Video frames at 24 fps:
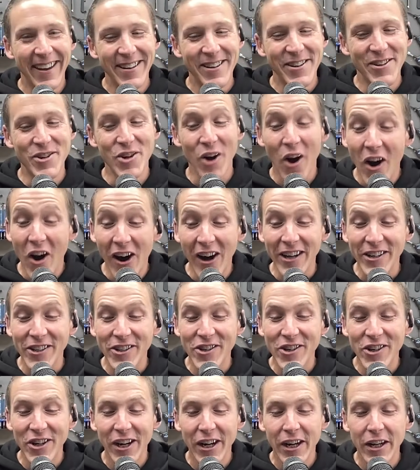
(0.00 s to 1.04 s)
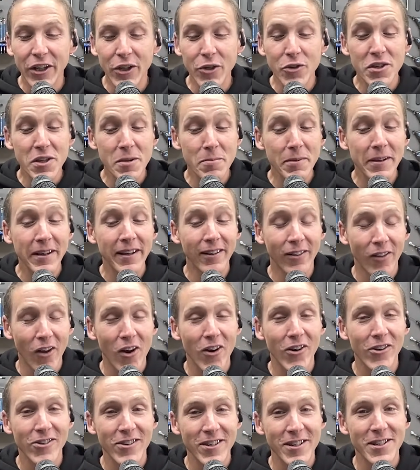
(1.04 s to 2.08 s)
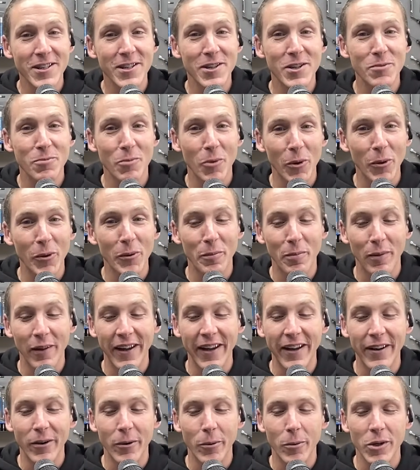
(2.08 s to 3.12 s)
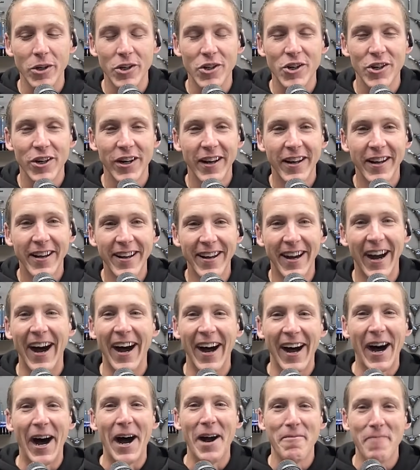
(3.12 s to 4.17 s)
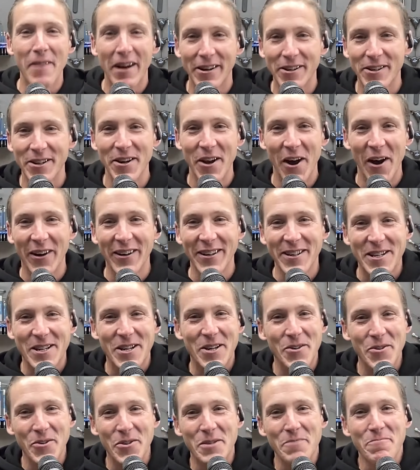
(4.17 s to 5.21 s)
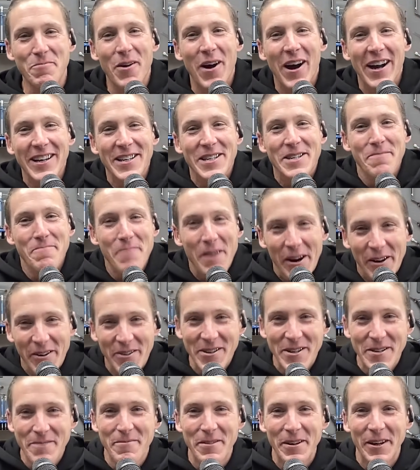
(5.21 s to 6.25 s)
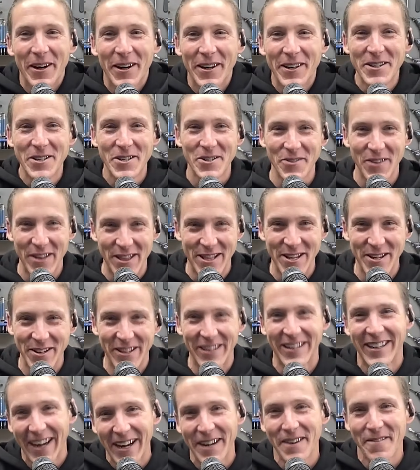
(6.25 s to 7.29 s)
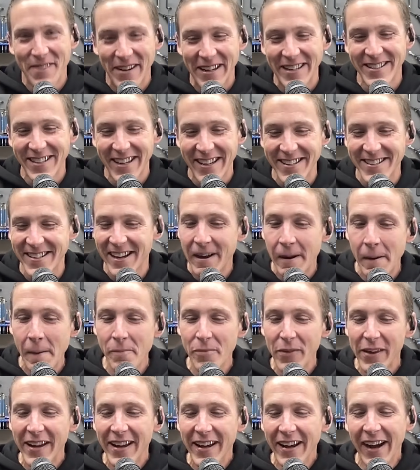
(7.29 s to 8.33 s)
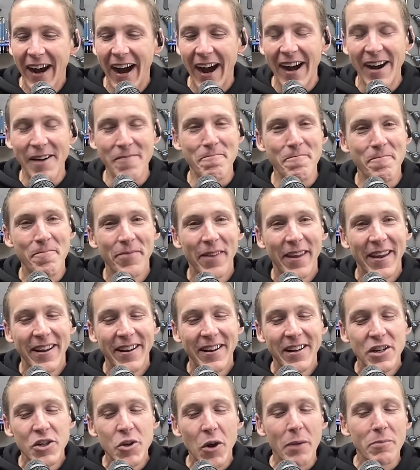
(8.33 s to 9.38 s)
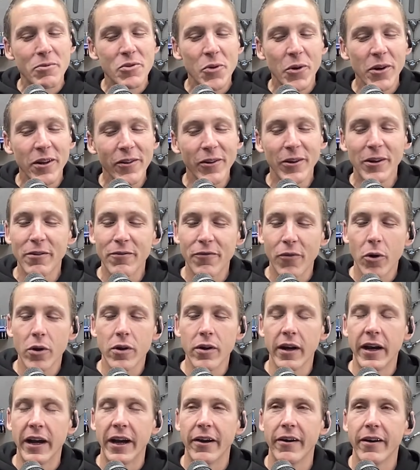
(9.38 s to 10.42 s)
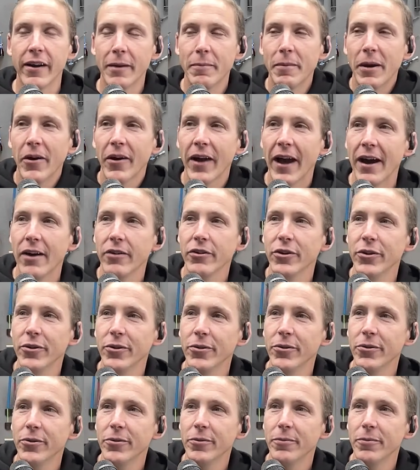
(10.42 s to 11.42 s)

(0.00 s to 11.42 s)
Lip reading: Josh used to be a long distance rollerblader, which I'm actually not too surprised about, to be honest with you. It kind of makes sense. So I'm sort of looking forward to hearing about how you